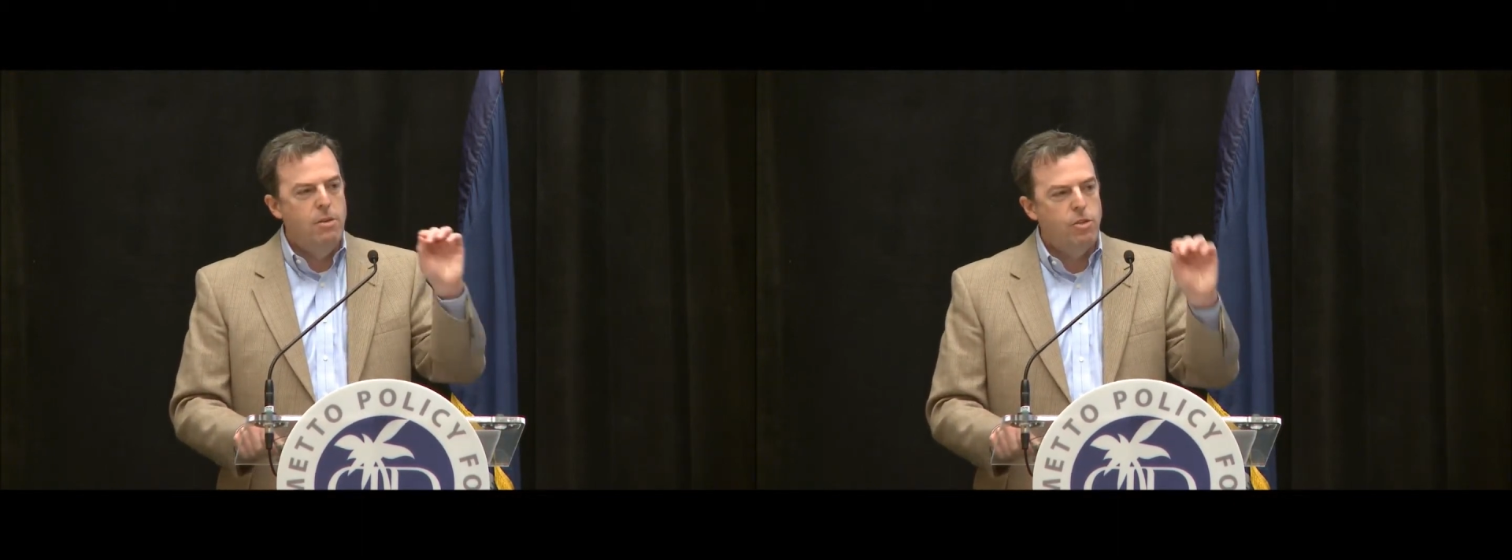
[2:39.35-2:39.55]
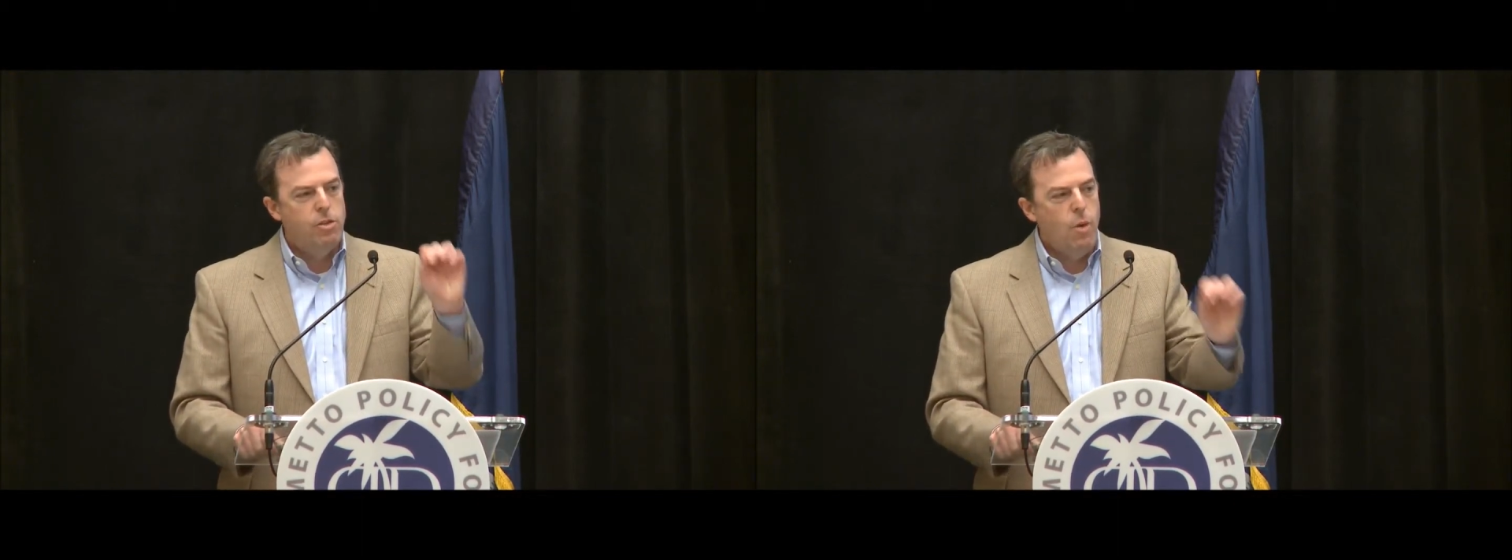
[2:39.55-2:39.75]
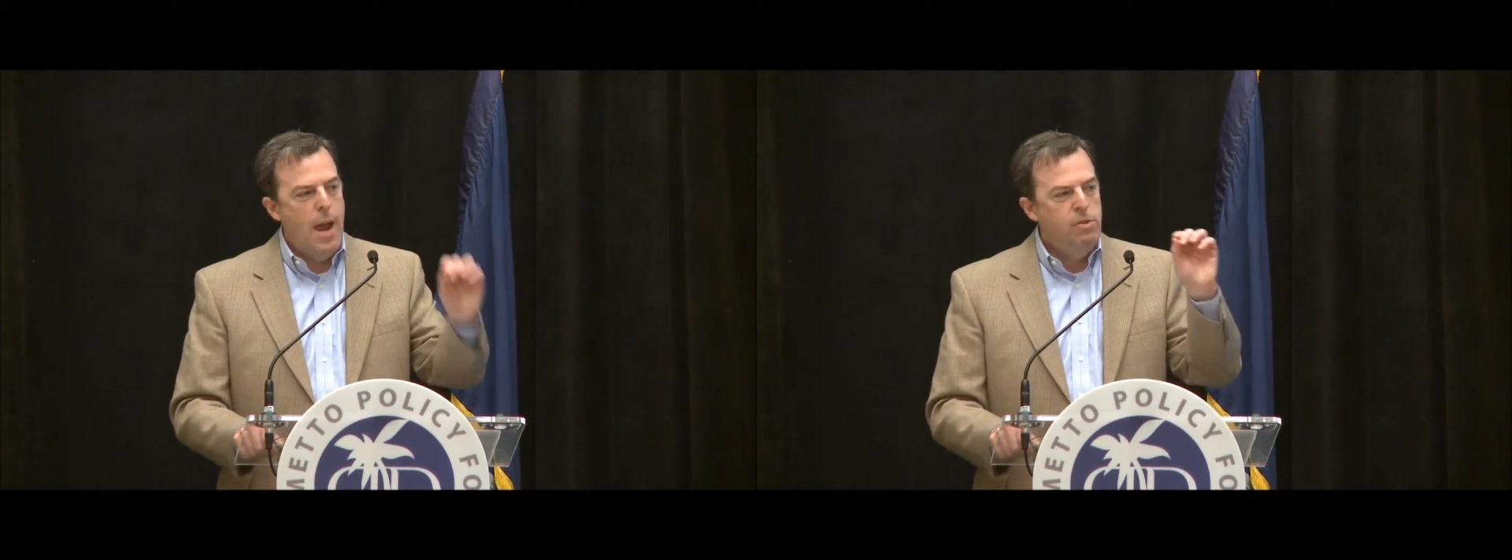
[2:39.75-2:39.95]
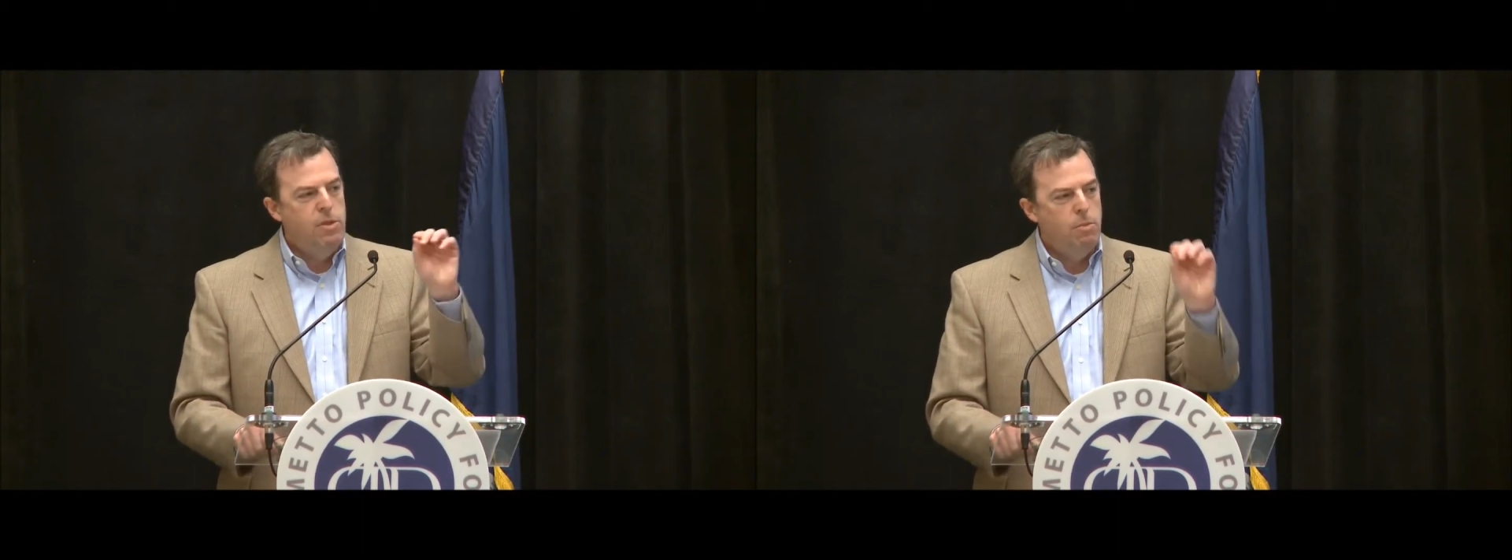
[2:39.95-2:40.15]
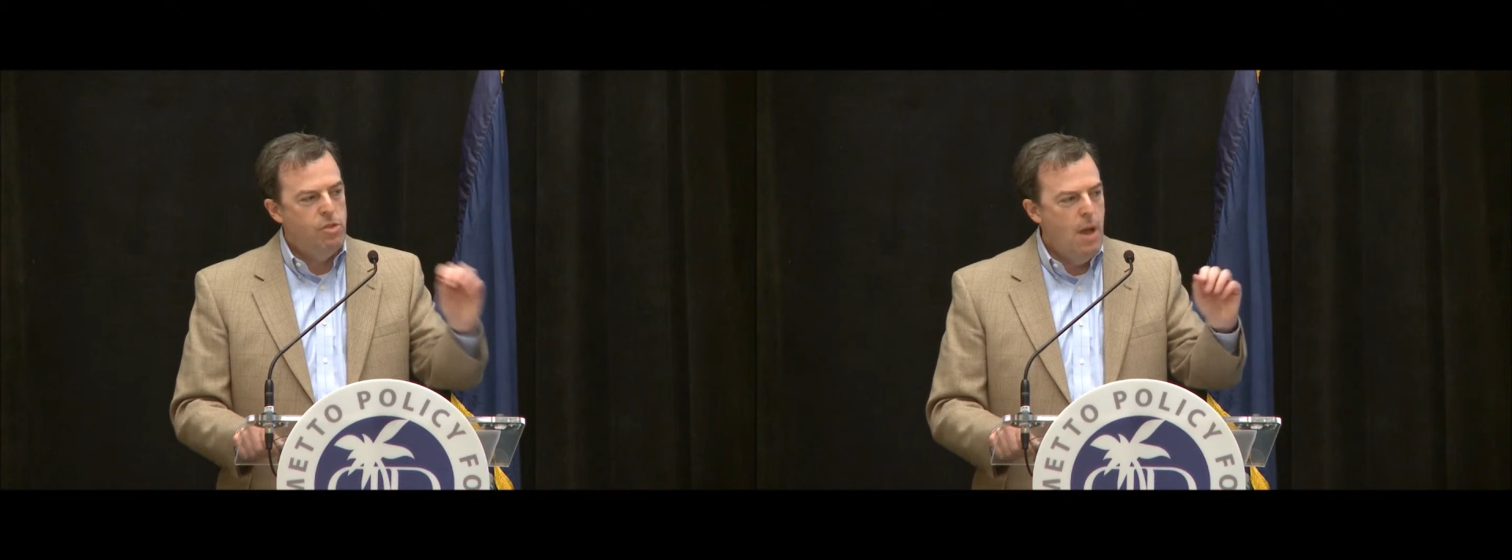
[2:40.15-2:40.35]
describes
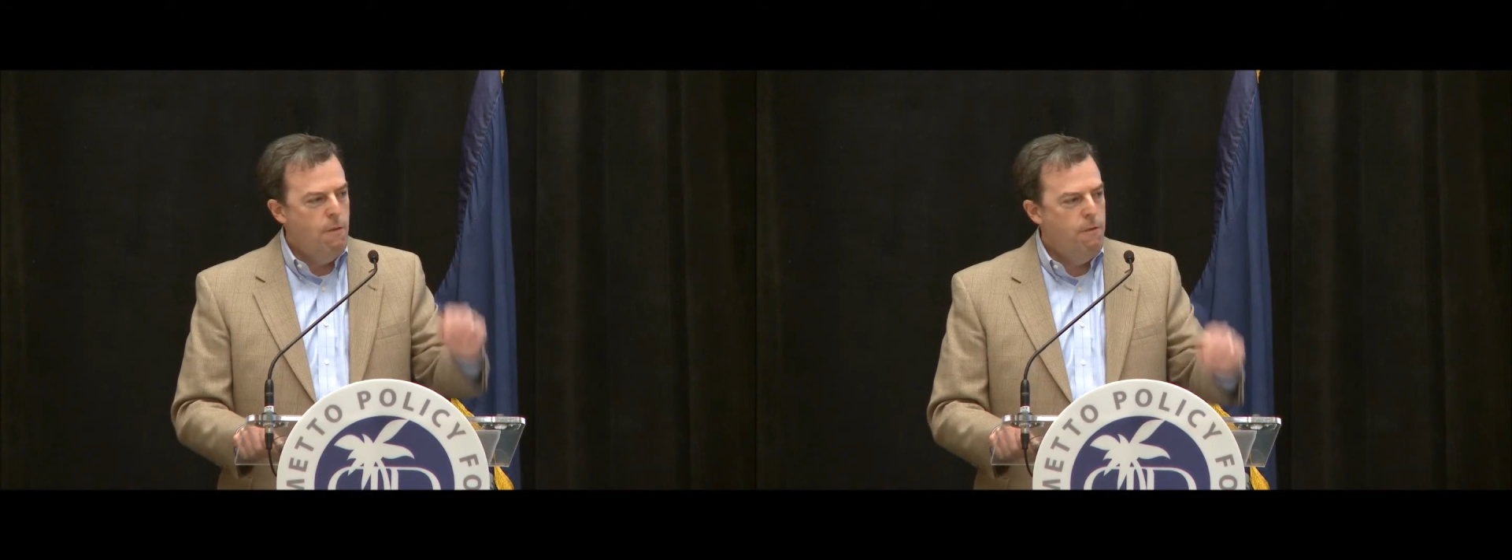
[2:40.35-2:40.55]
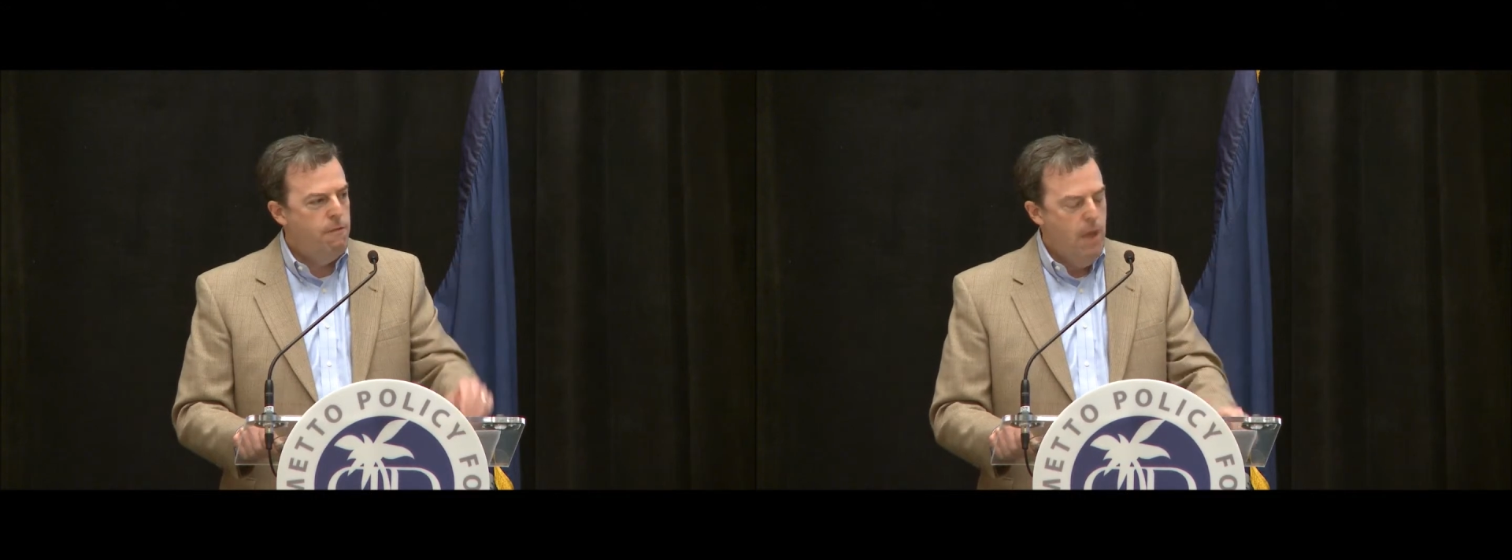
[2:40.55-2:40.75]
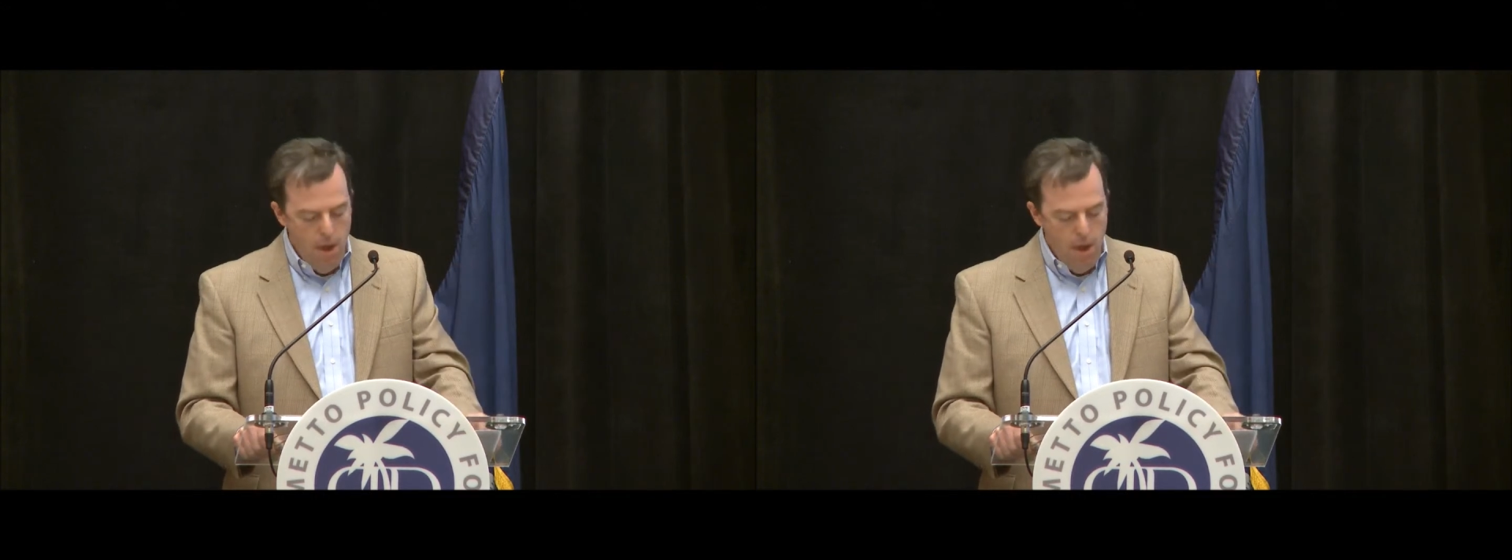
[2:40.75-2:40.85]
himself